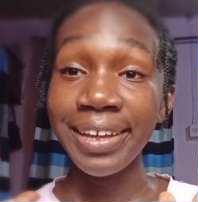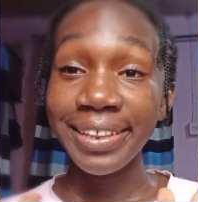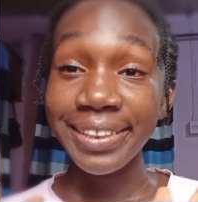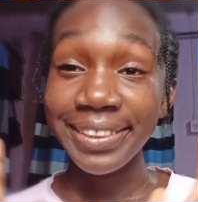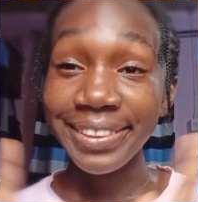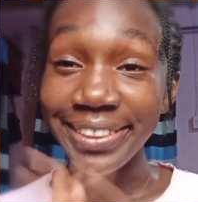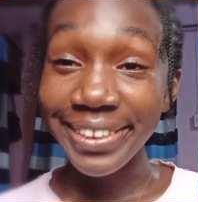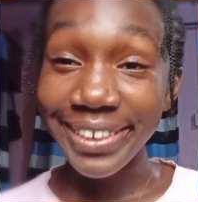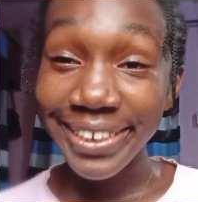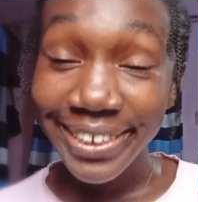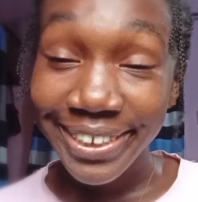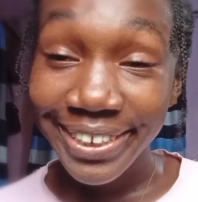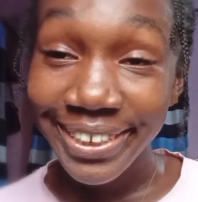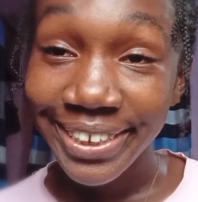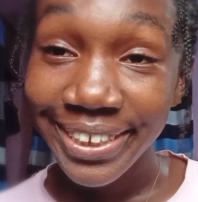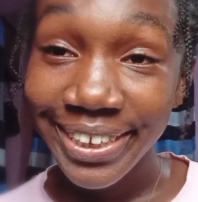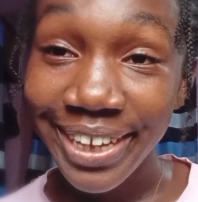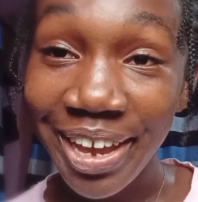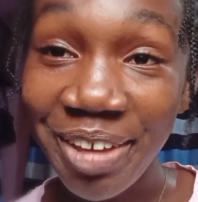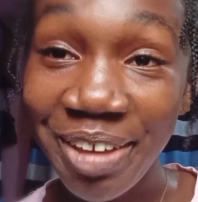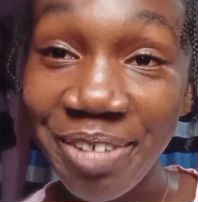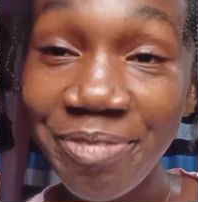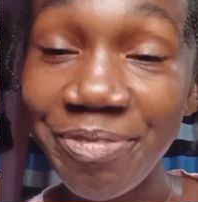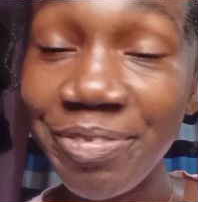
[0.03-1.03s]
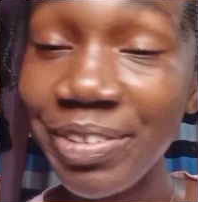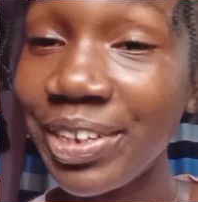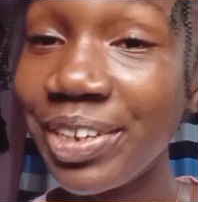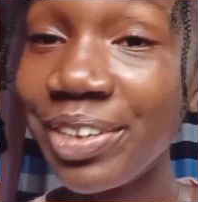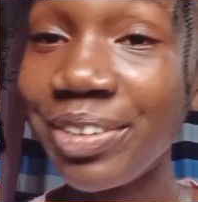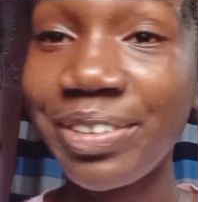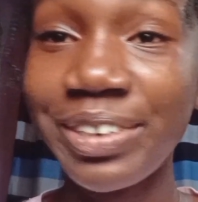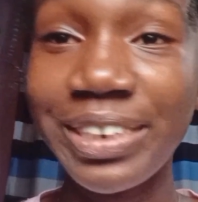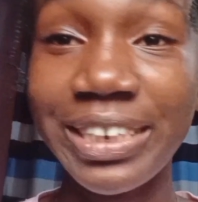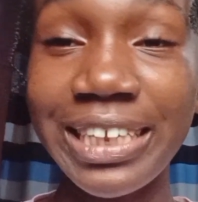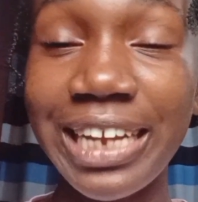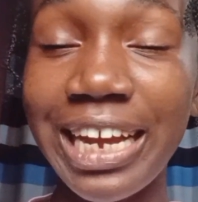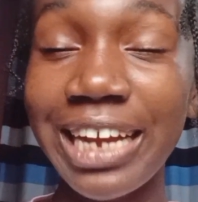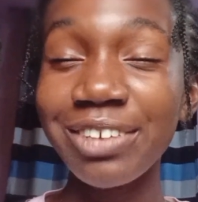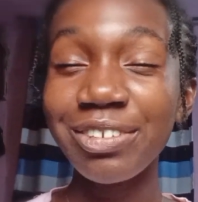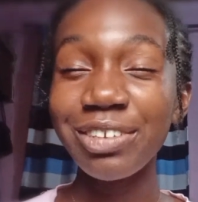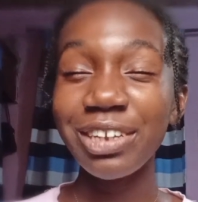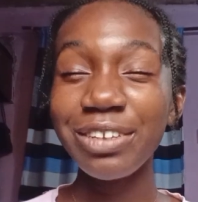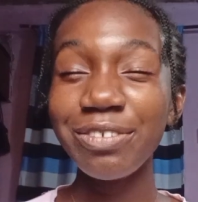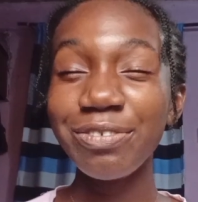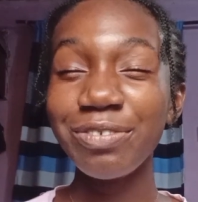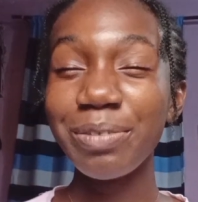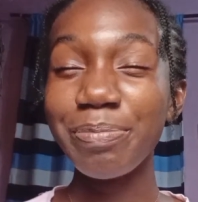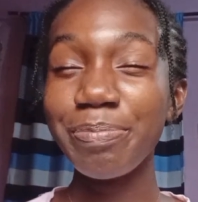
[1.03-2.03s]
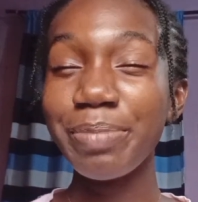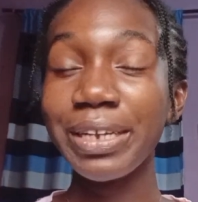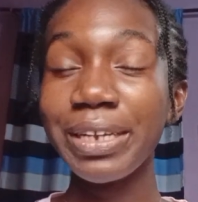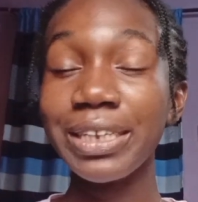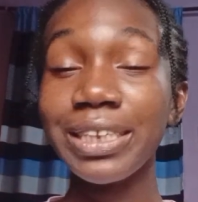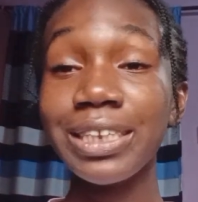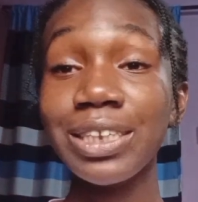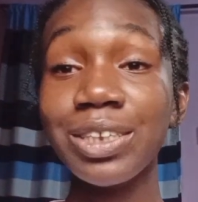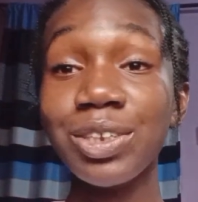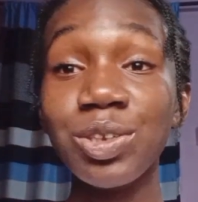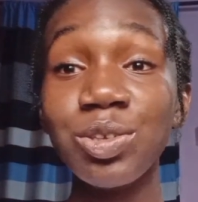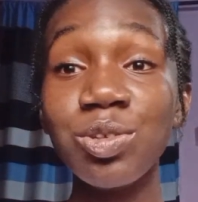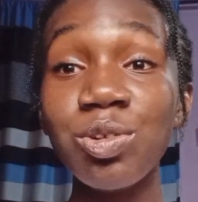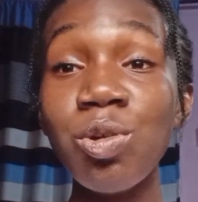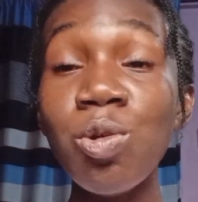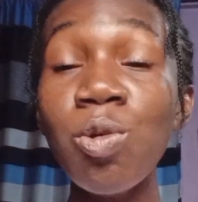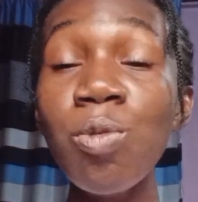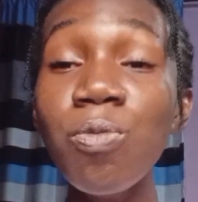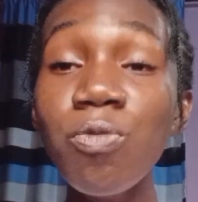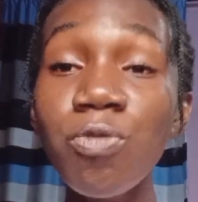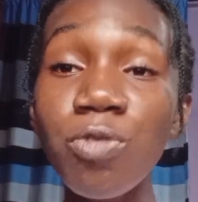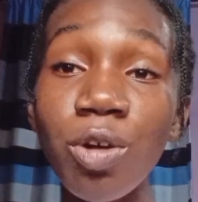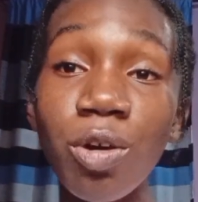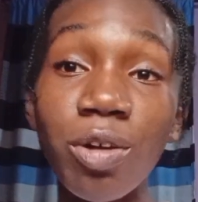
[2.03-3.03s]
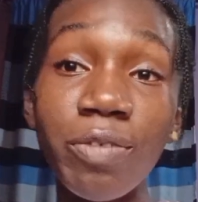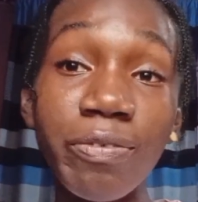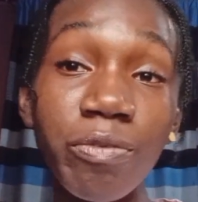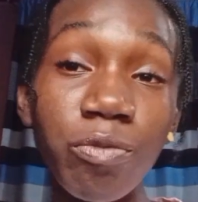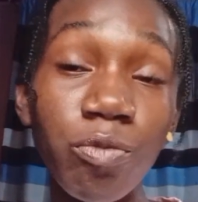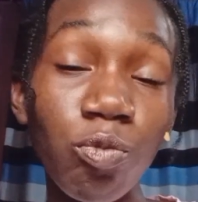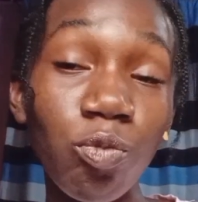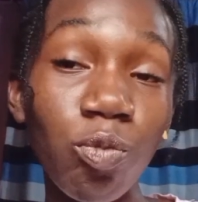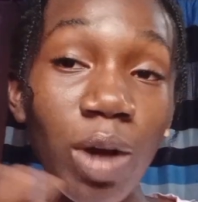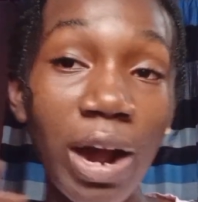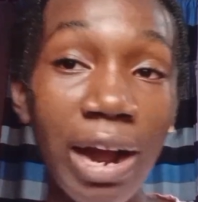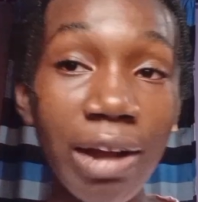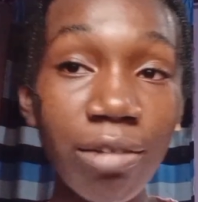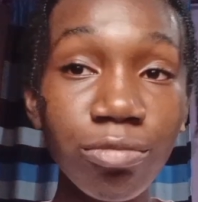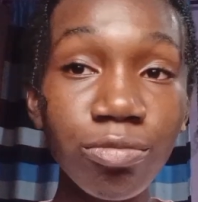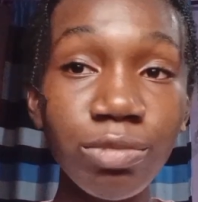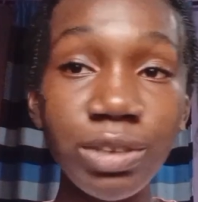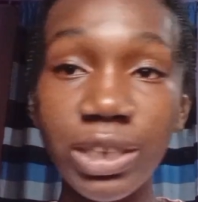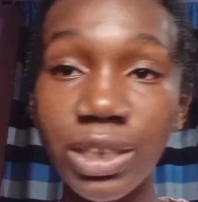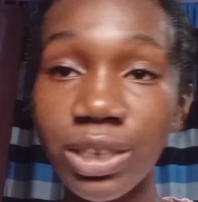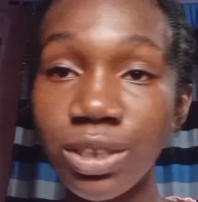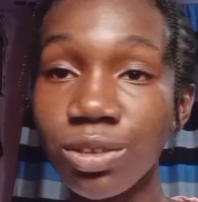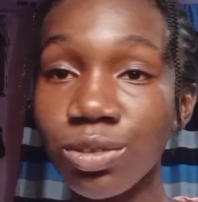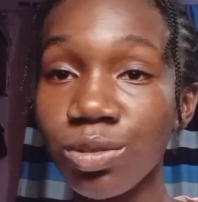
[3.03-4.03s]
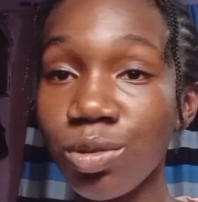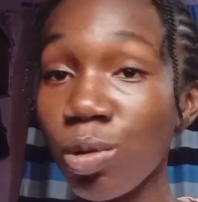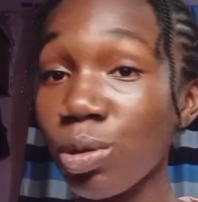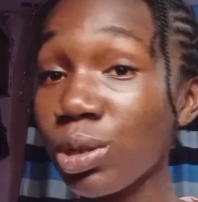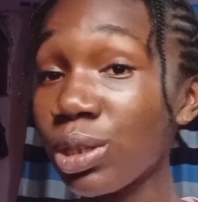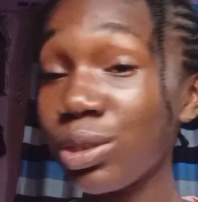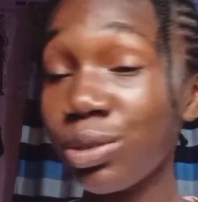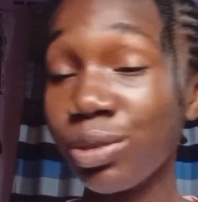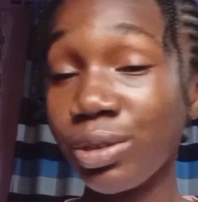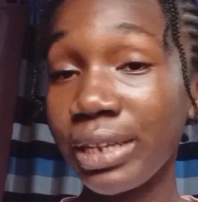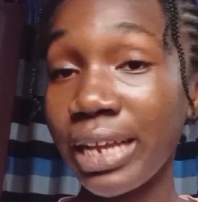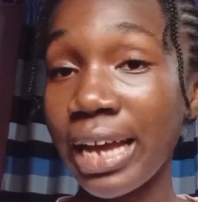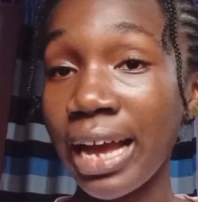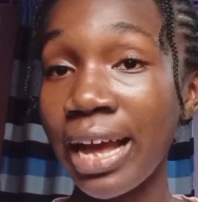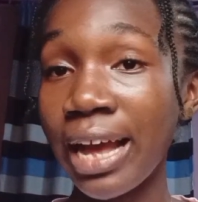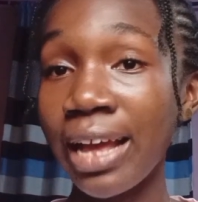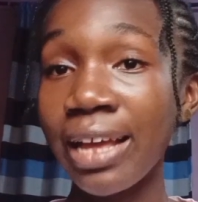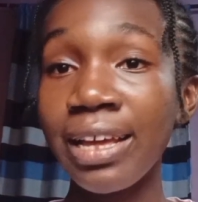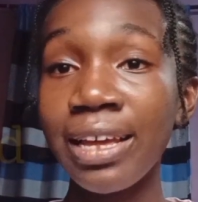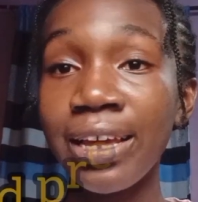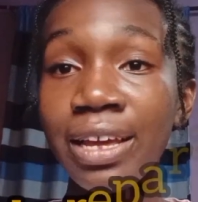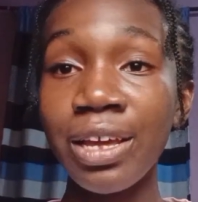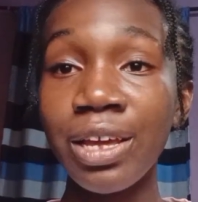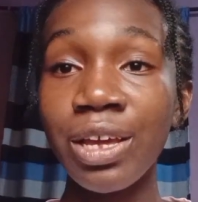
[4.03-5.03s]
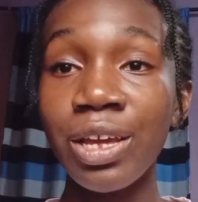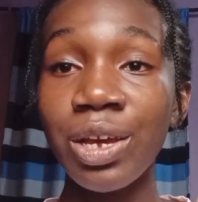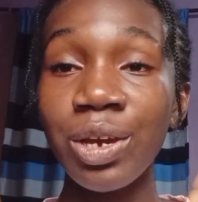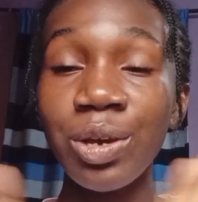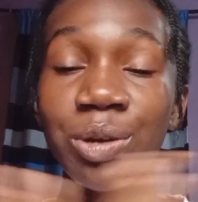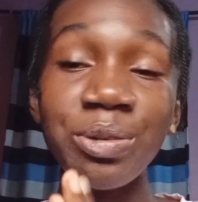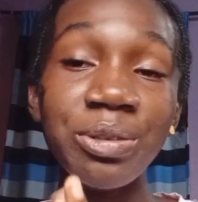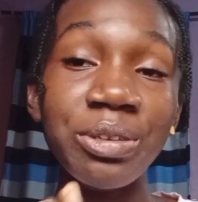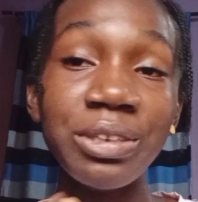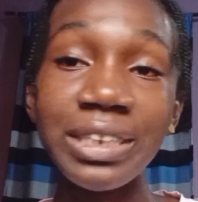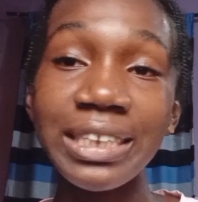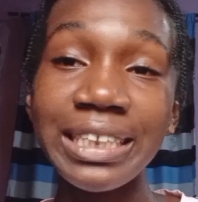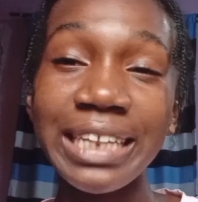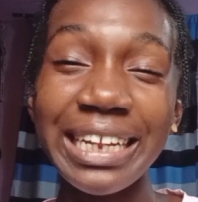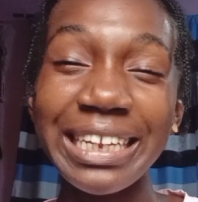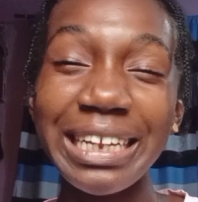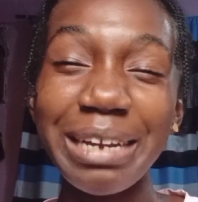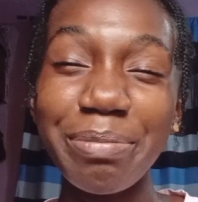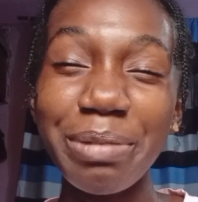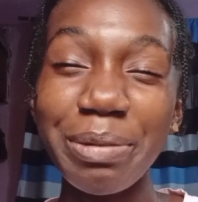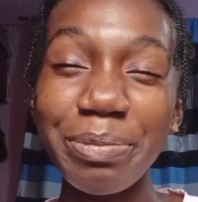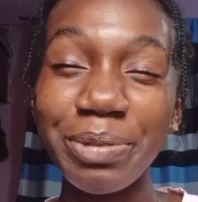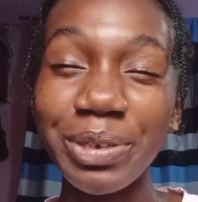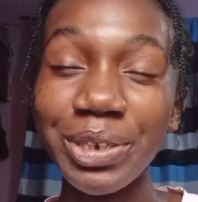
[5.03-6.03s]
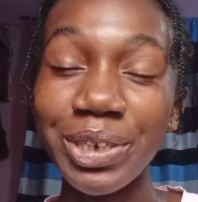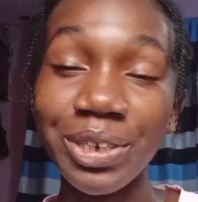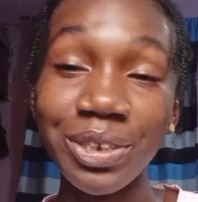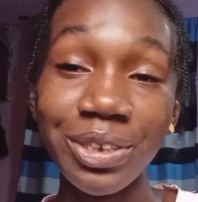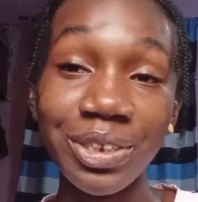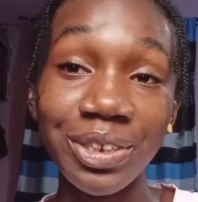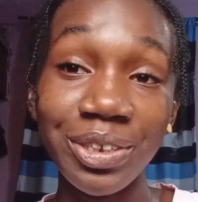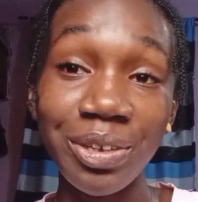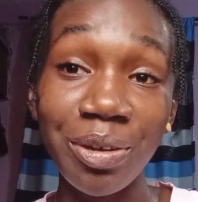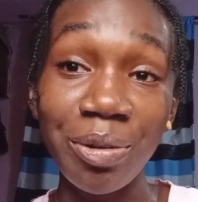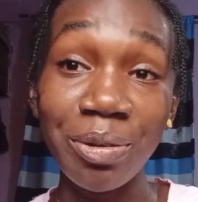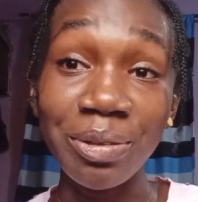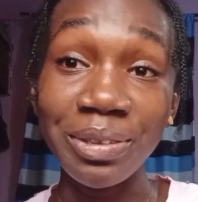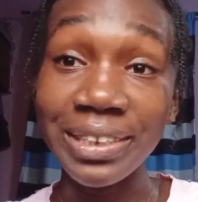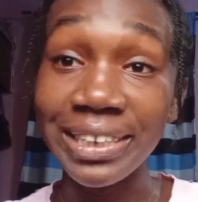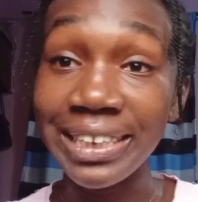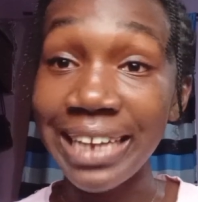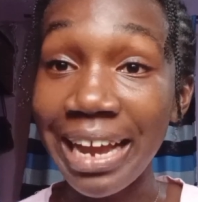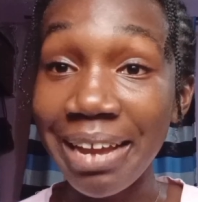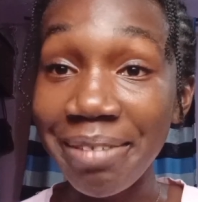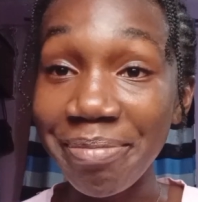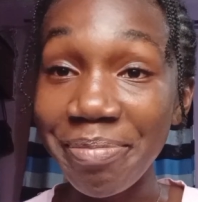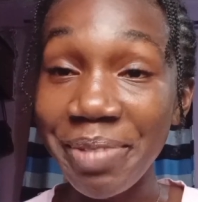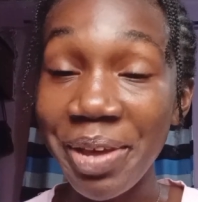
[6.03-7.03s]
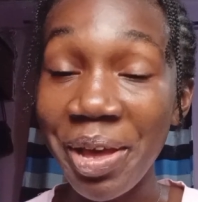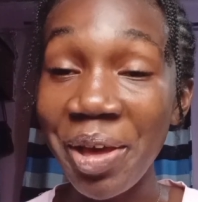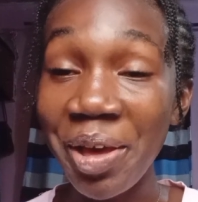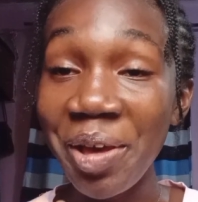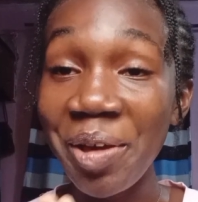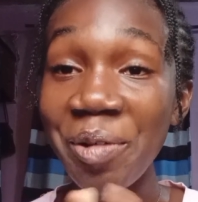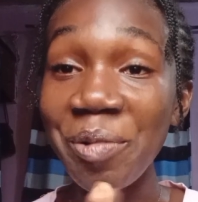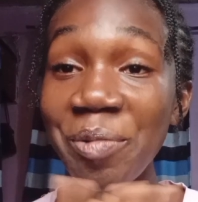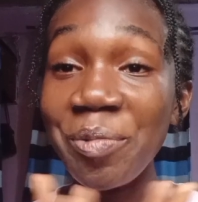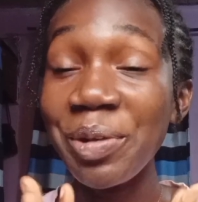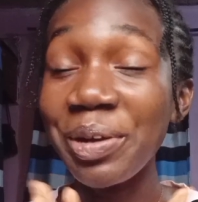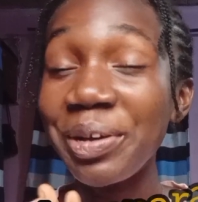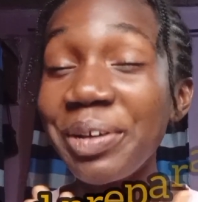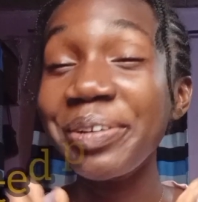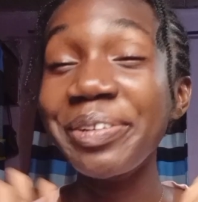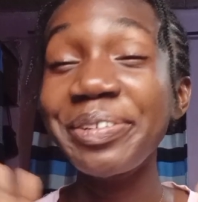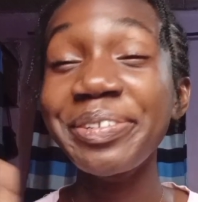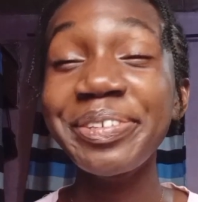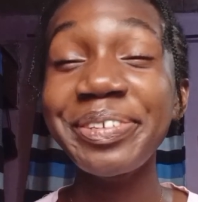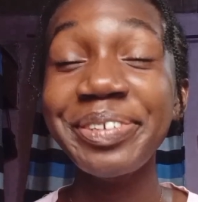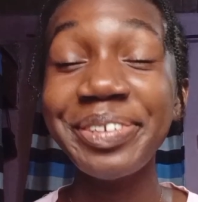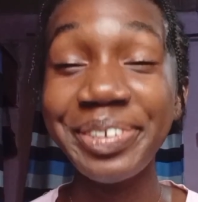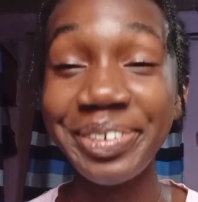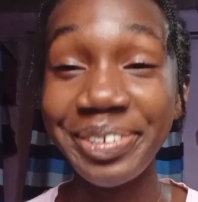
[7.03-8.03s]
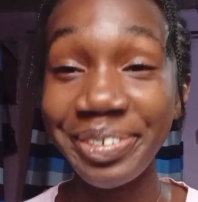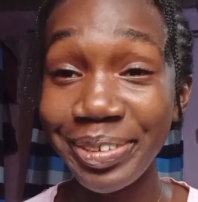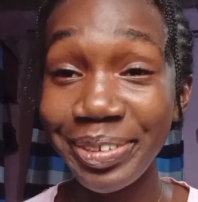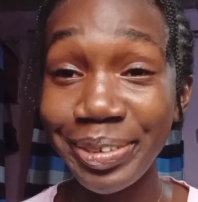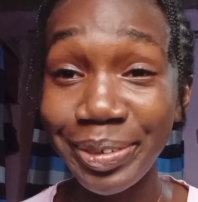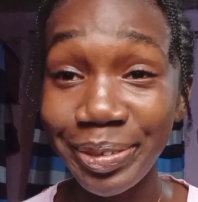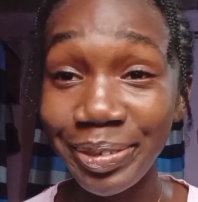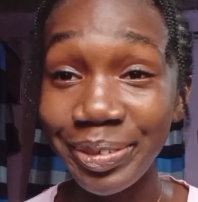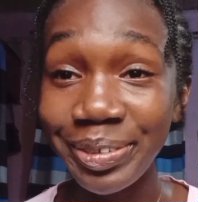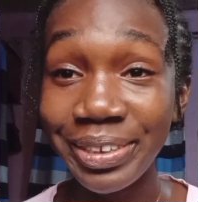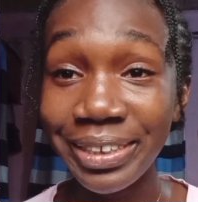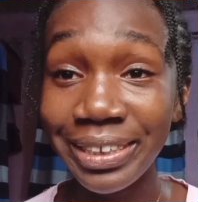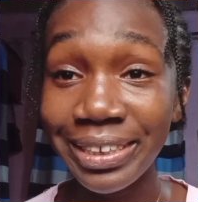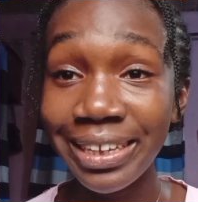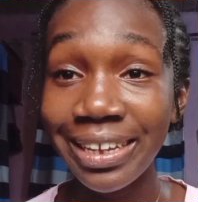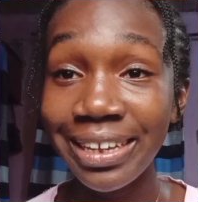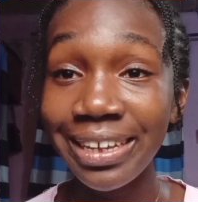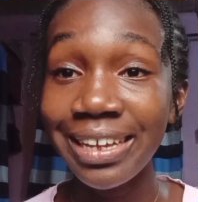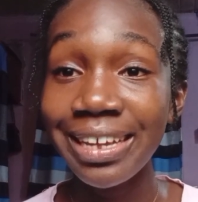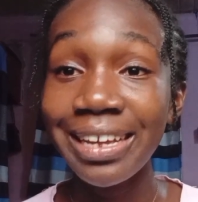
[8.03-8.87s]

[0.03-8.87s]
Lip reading: This video is actually for persons who, for one reason or the other, couldn't start their preparations on time. Well, good news.